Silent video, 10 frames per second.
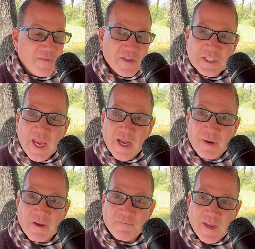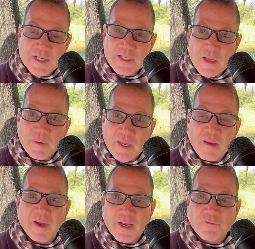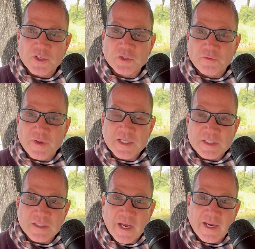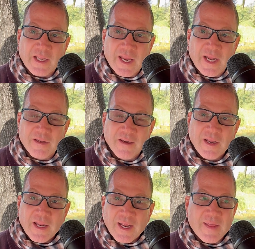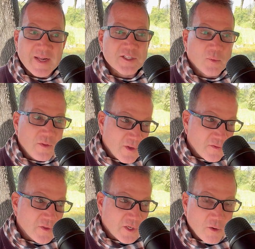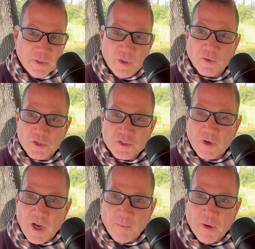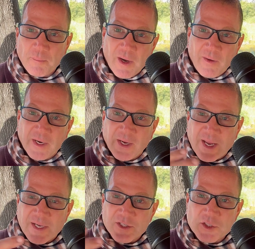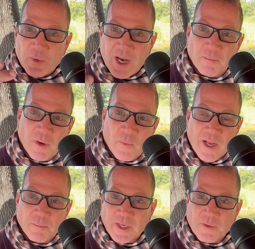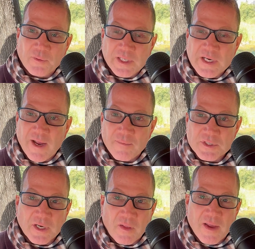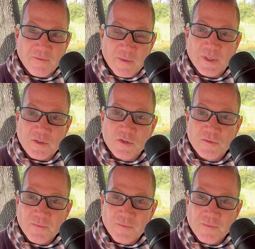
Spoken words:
they scanned my face, and that became my official face in Thailand. And that's the one that the computer's comparing against when I blink 3 times in a live image.